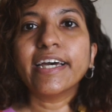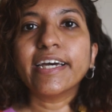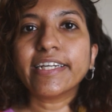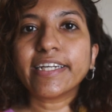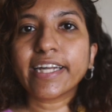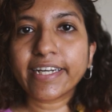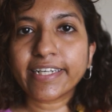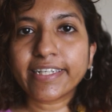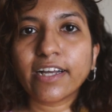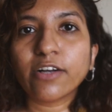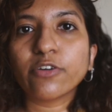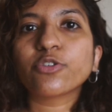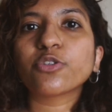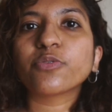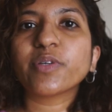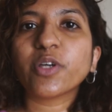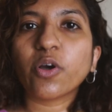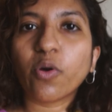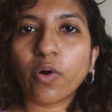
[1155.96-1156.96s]
right now,
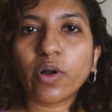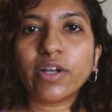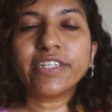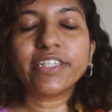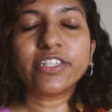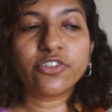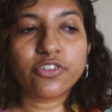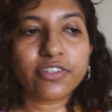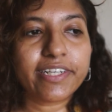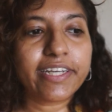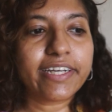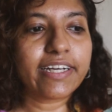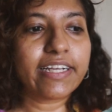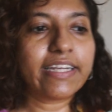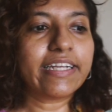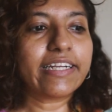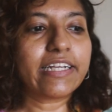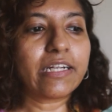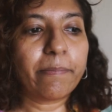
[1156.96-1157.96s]
so we all need to take
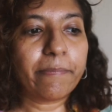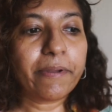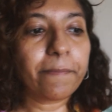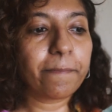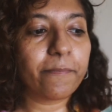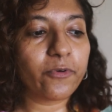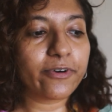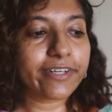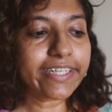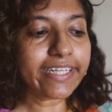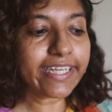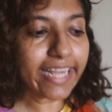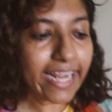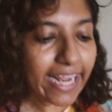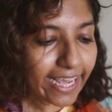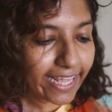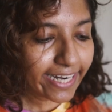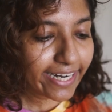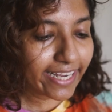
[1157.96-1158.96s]
a little bit more
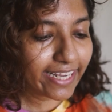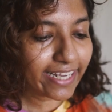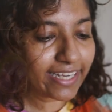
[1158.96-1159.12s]
care.